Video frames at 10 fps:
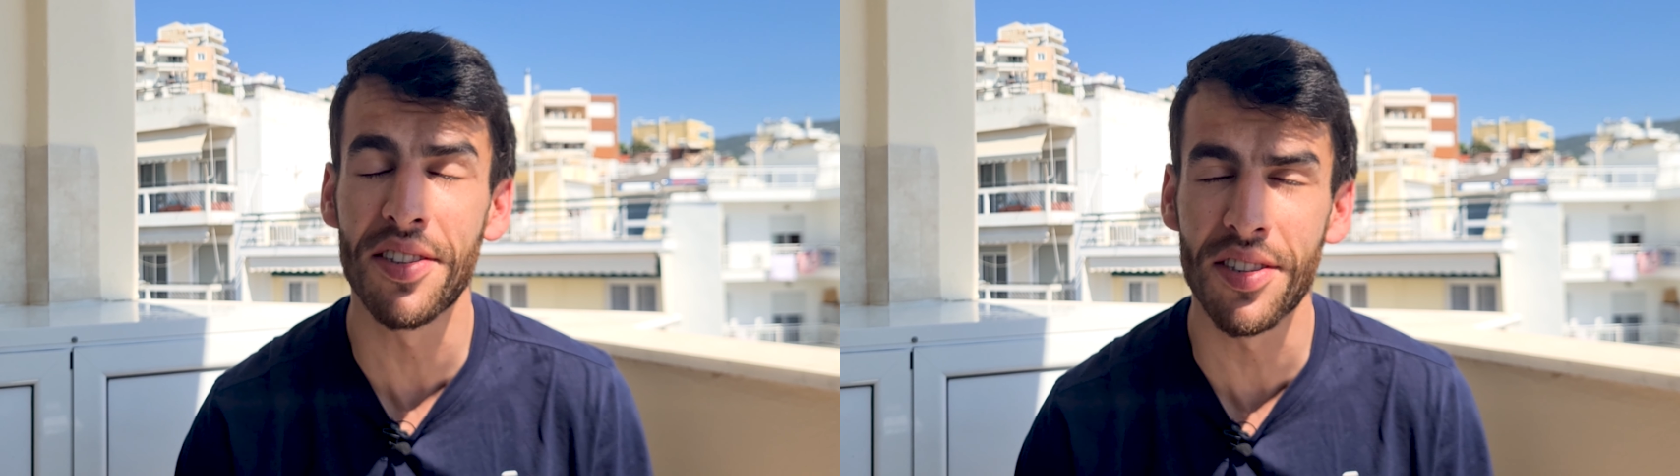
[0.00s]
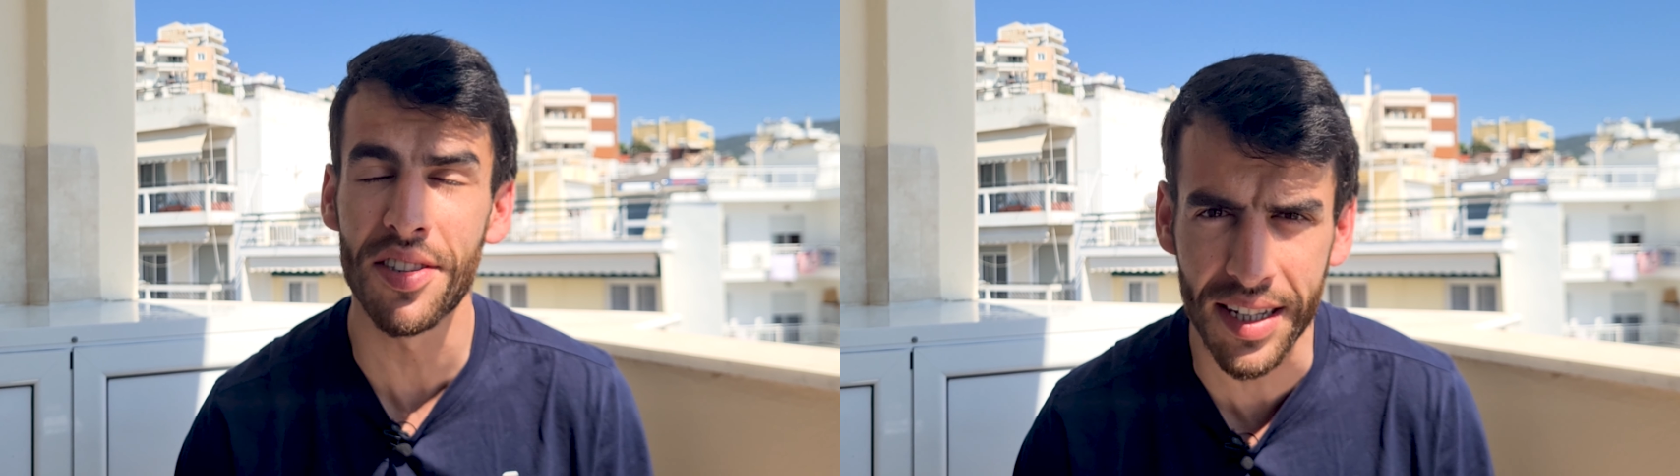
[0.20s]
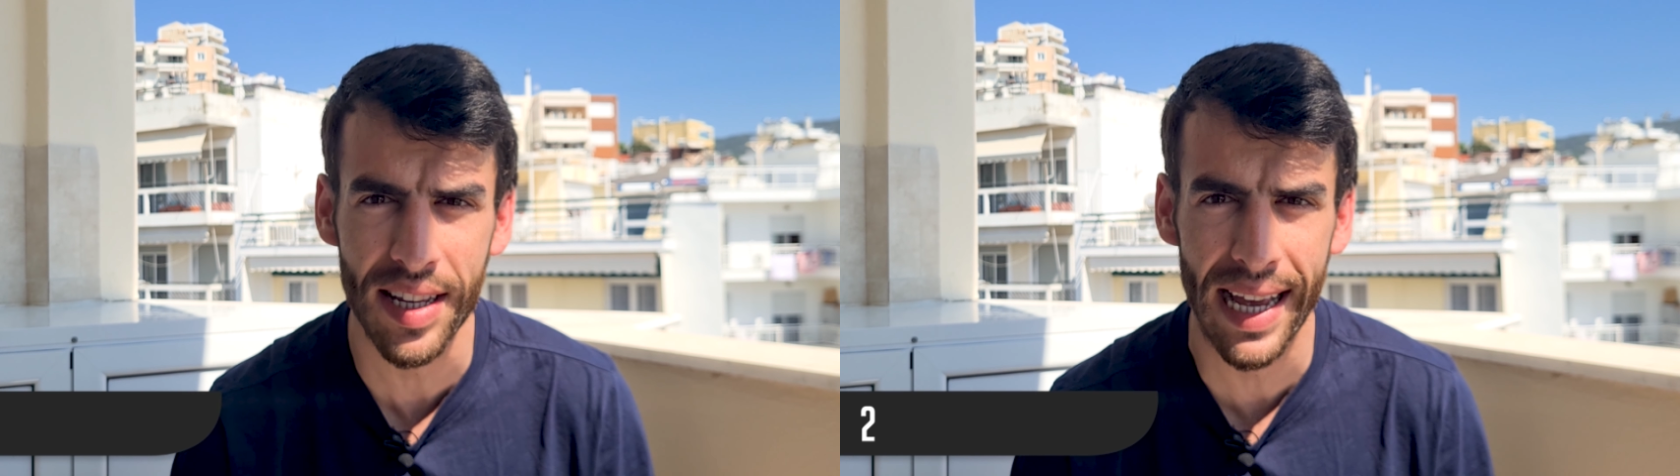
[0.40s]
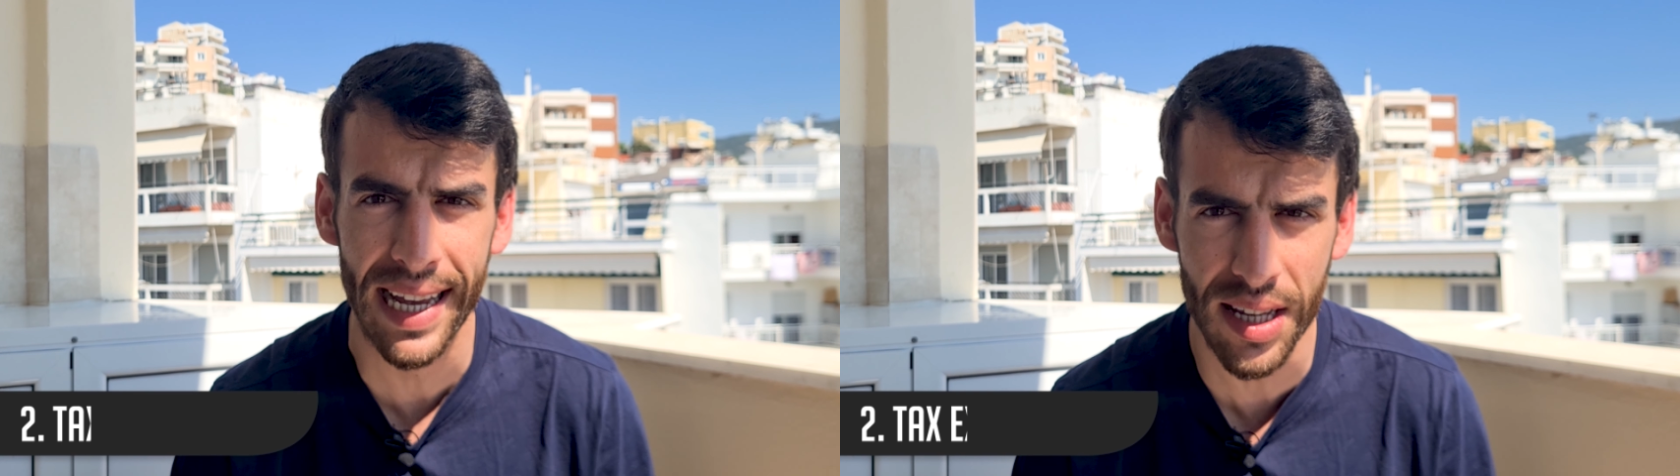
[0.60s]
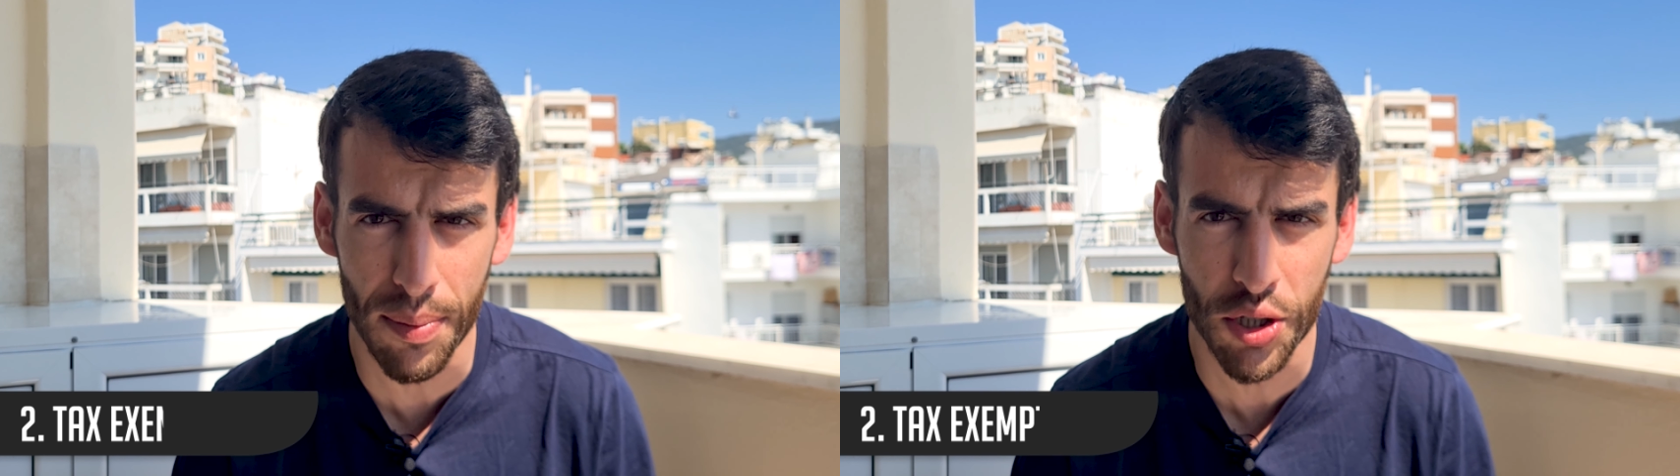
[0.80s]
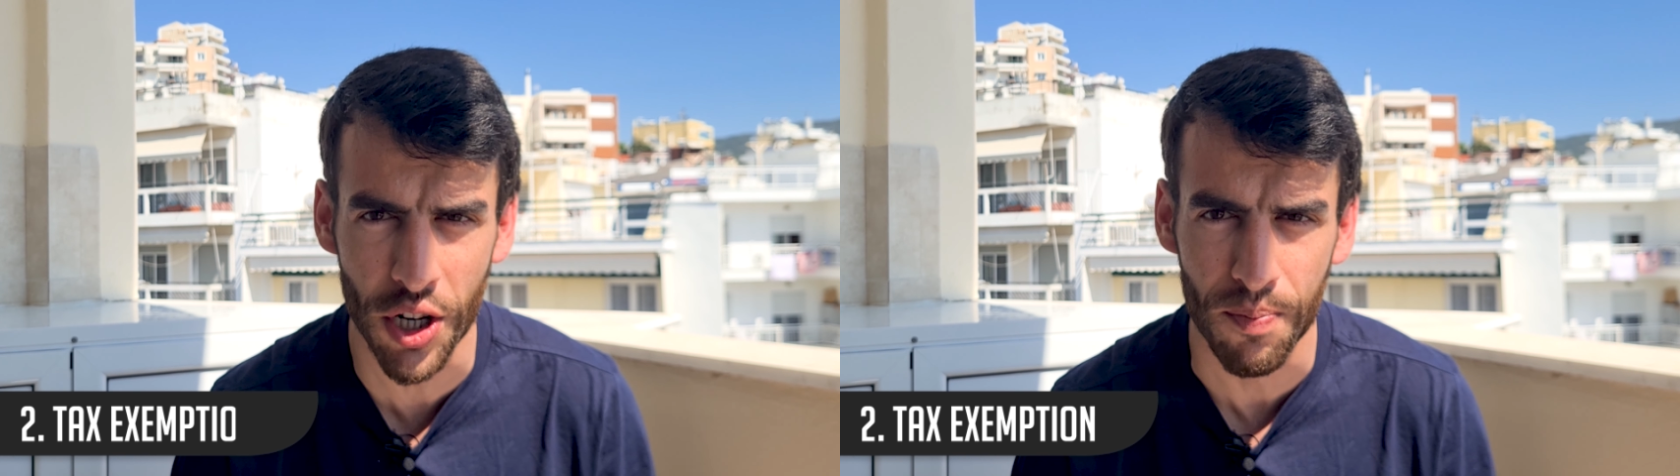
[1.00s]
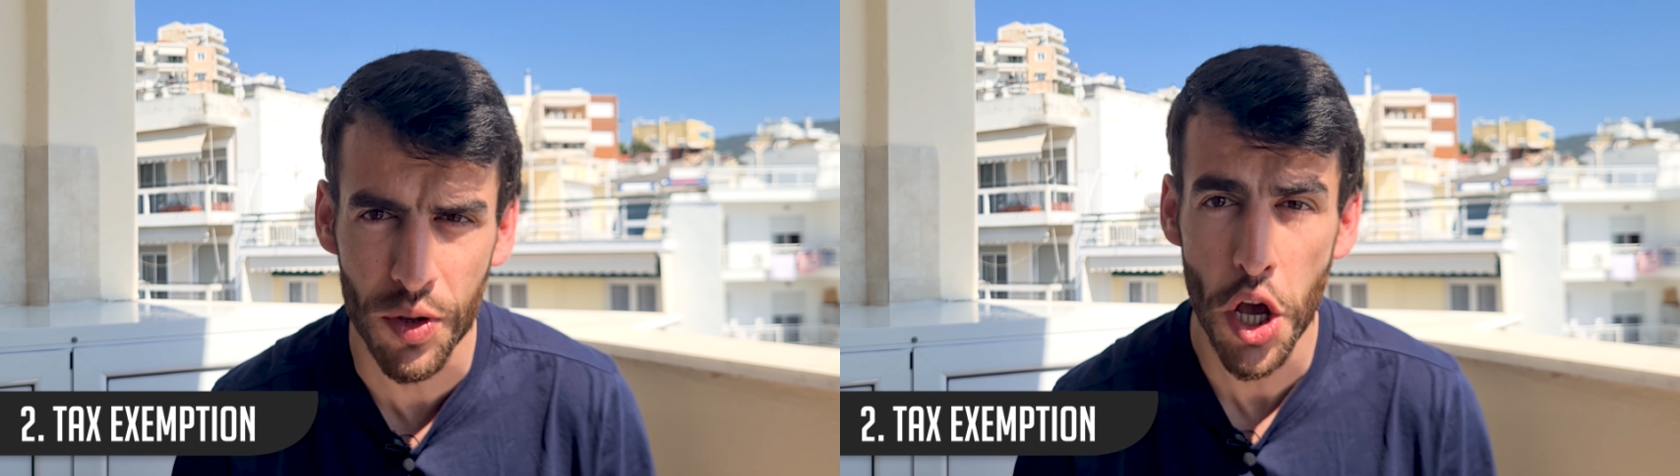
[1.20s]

tax exemption,